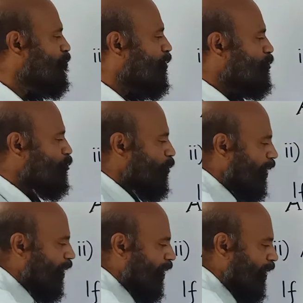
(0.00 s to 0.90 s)
we have
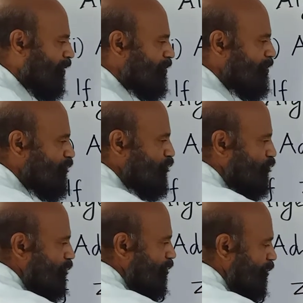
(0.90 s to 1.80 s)
to add
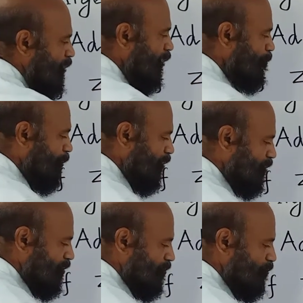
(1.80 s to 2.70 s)
this real
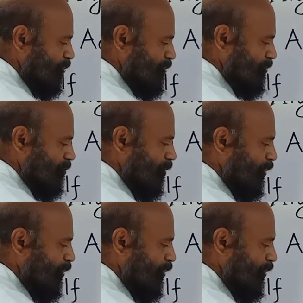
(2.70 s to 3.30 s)
part first,